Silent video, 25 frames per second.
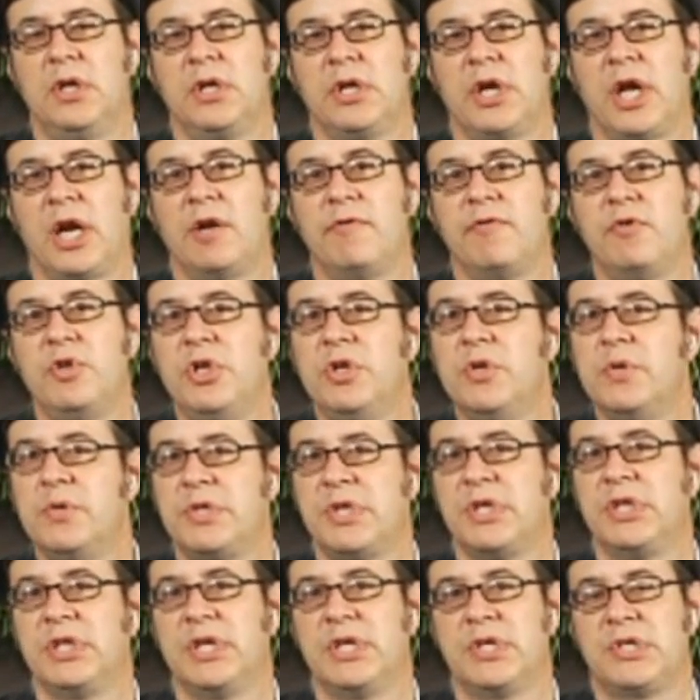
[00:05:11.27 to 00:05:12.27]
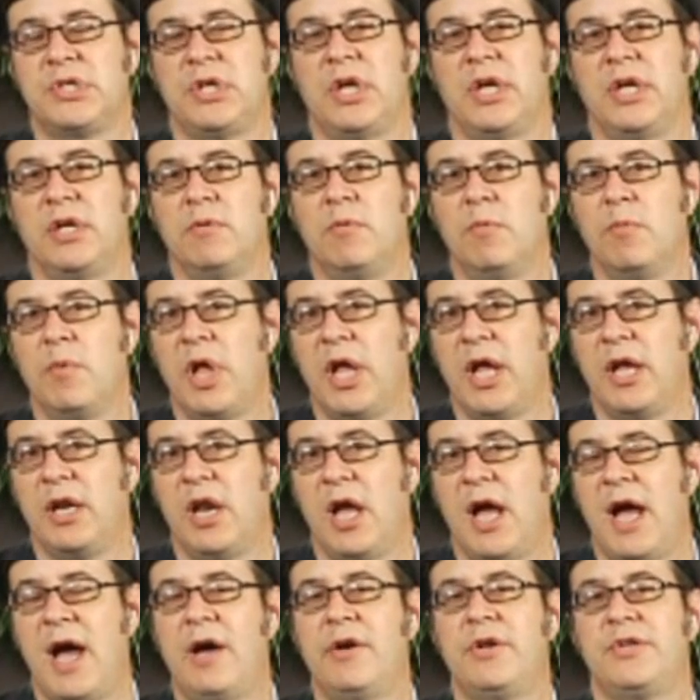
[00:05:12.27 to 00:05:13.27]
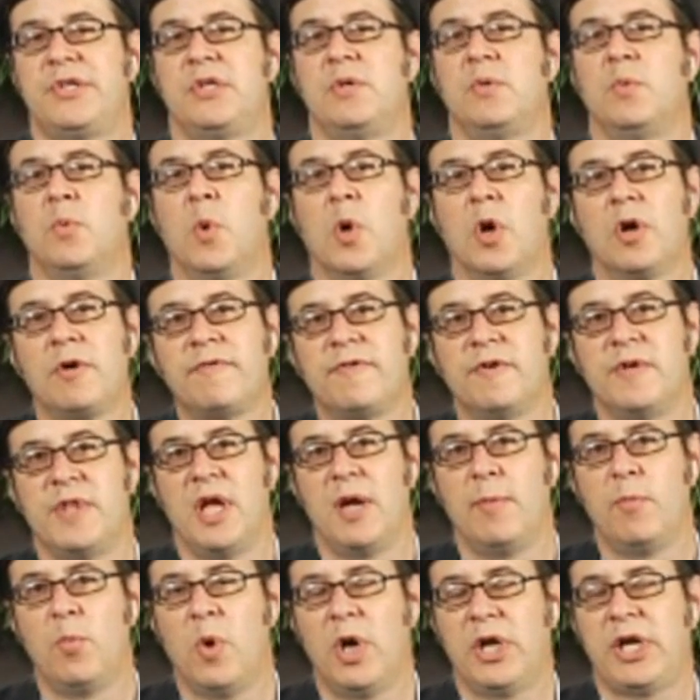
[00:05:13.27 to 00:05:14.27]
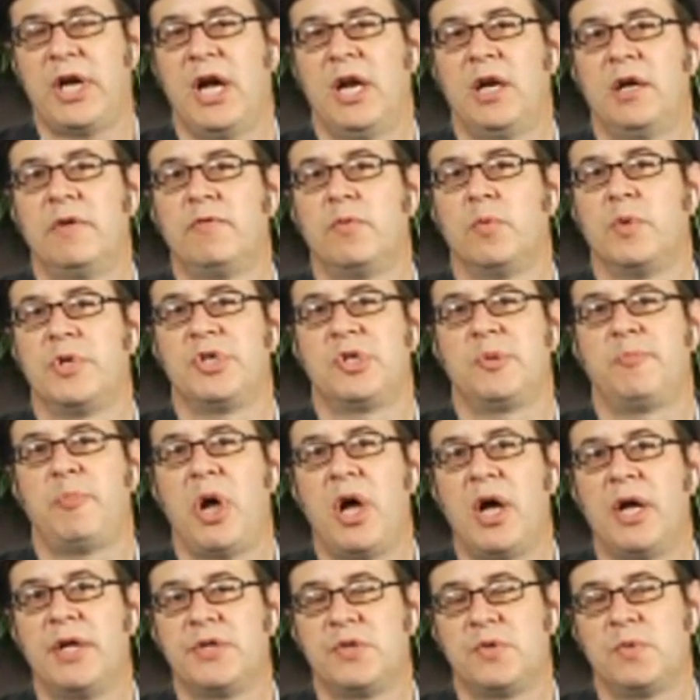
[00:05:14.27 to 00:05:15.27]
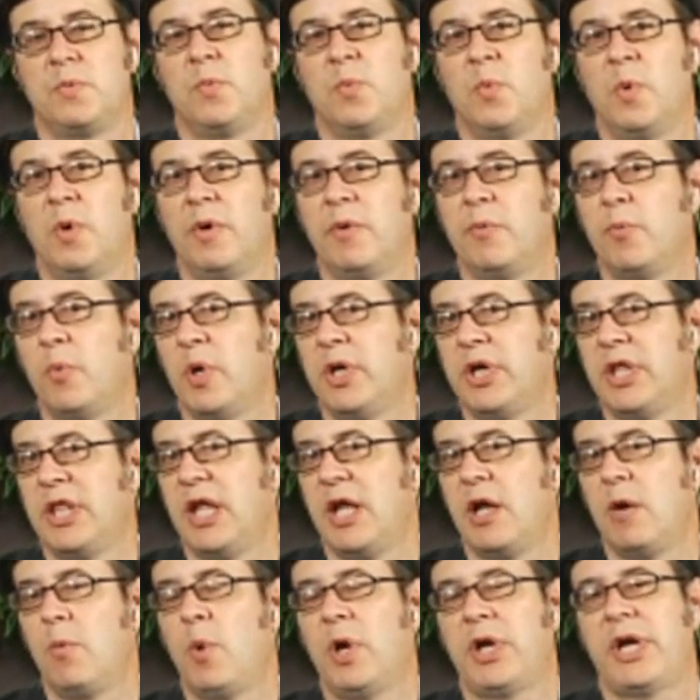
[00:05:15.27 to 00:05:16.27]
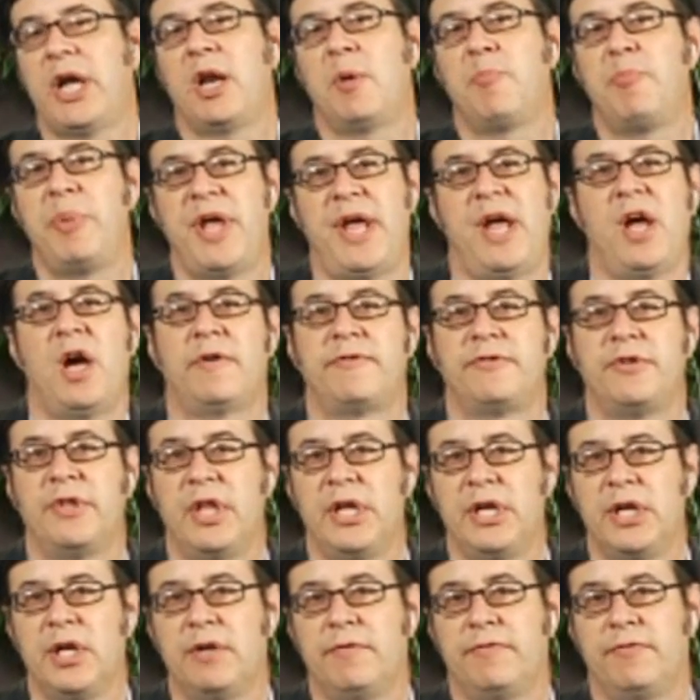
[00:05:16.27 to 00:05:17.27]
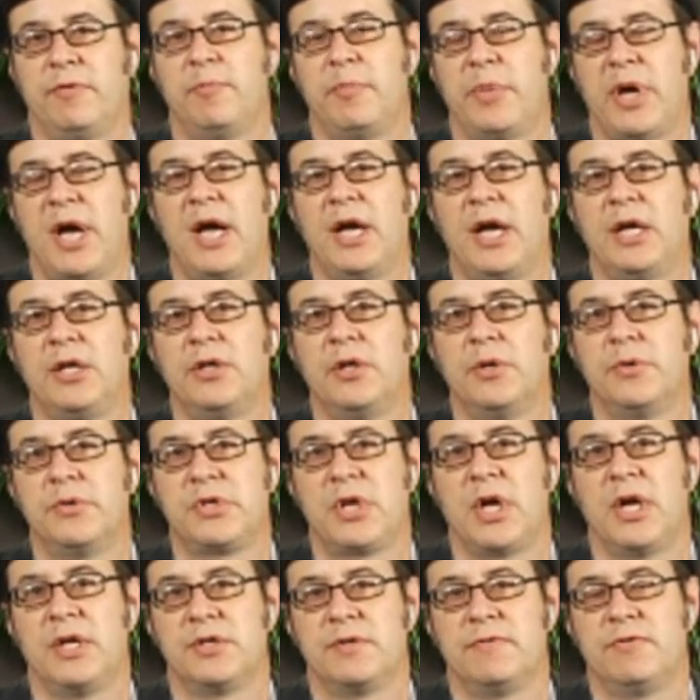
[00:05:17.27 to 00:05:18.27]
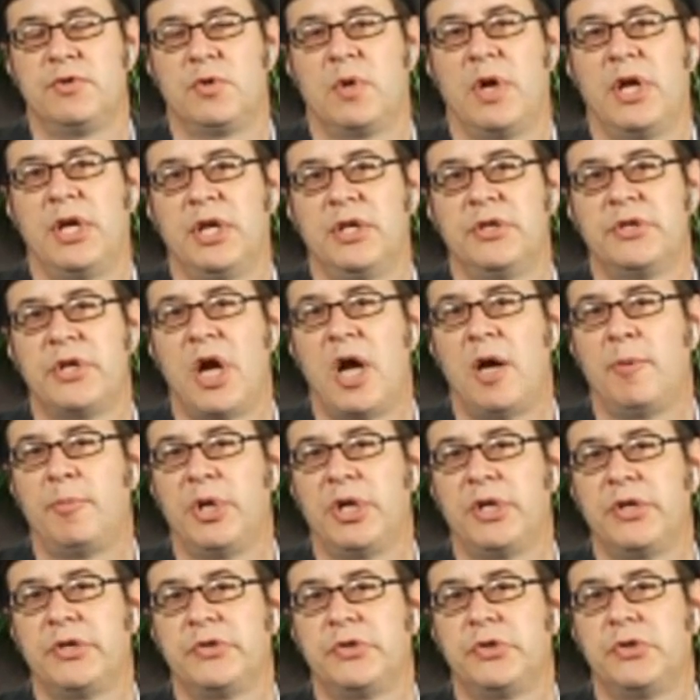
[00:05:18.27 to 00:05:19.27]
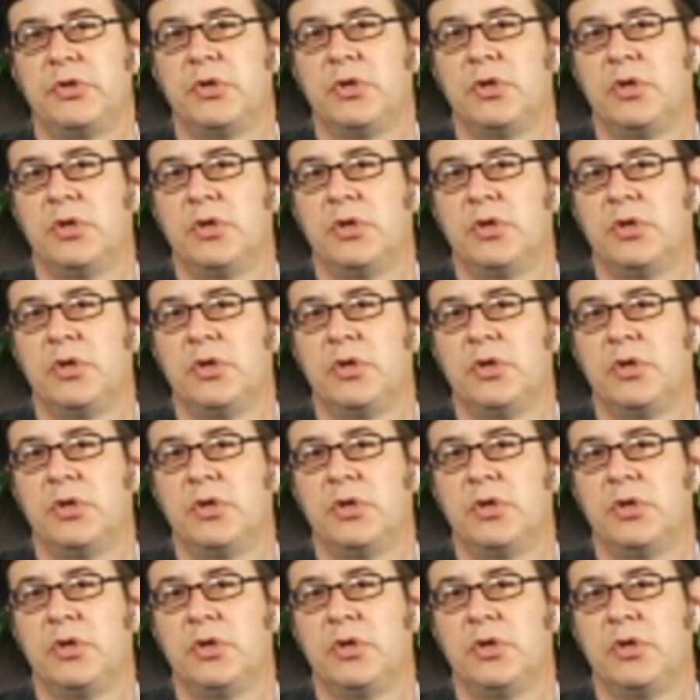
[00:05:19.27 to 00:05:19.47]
kind of using this, and how does it work for them? What kind of response, what kind of payoff do they get from buying those kinds of trending topics?